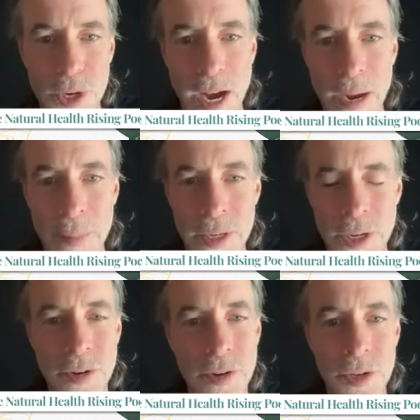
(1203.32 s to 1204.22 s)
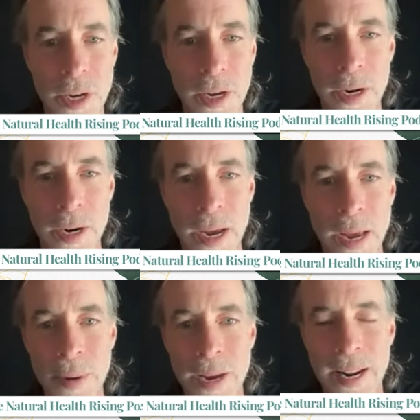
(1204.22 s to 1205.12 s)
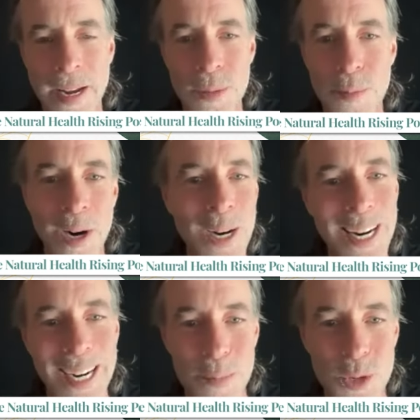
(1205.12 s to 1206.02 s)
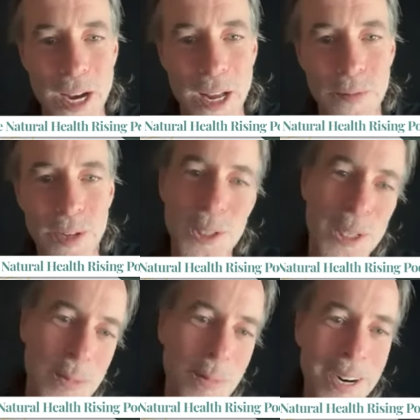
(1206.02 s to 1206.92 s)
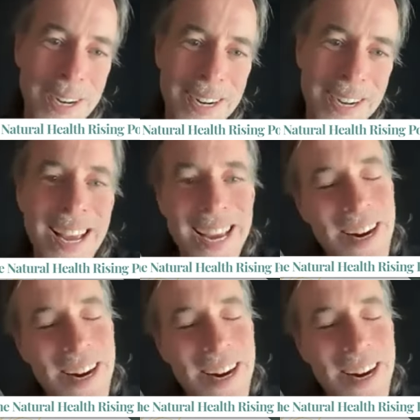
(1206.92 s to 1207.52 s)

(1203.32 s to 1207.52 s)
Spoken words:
time and is interested, and I mean, he's marketing himself and she's marketing.